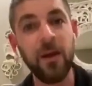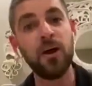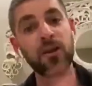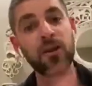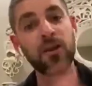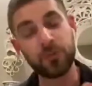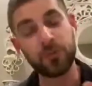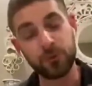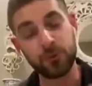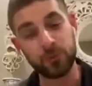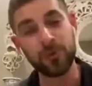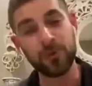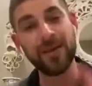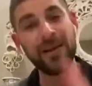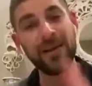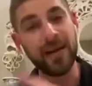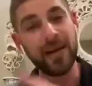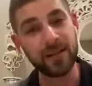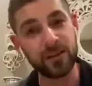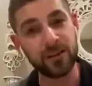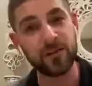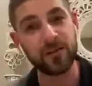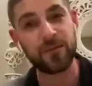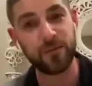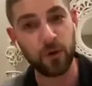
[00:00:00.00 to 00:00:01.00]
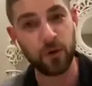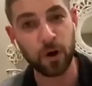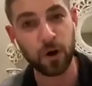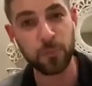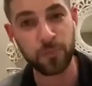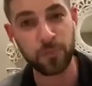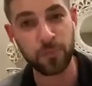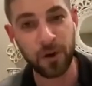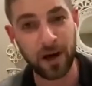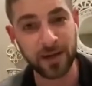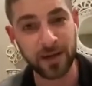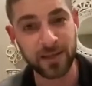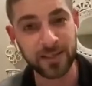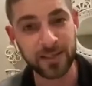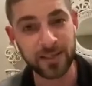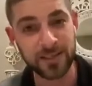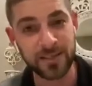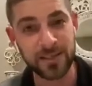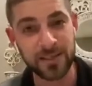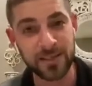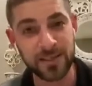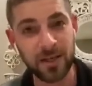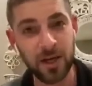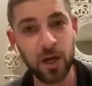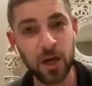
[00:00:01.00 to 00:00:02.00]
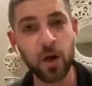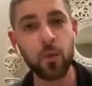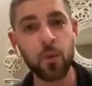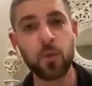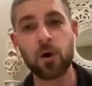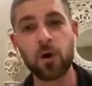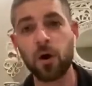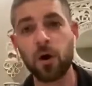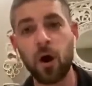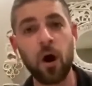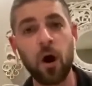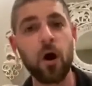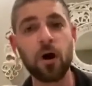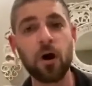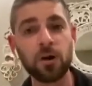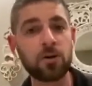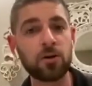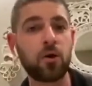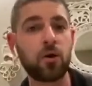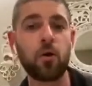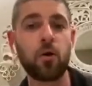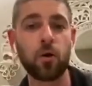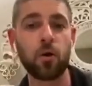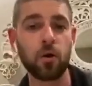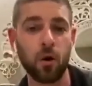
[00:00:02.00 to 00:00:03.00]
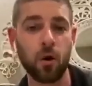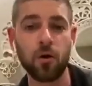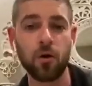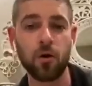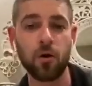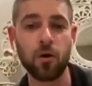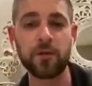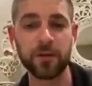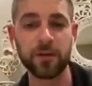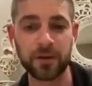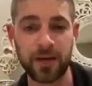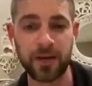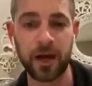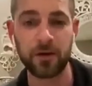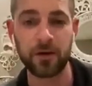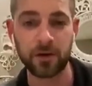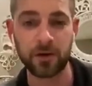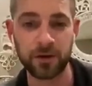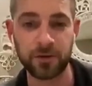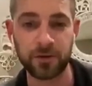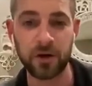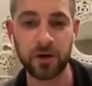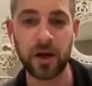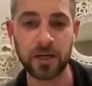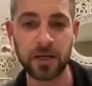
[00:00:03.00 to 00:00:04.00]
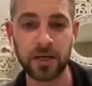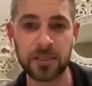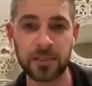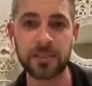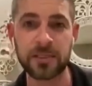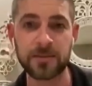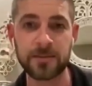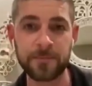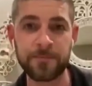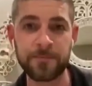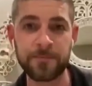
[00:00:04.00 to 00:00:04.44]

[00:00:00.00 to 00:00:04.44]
3 out of the 4 products were hardcore over-the-counter drugs.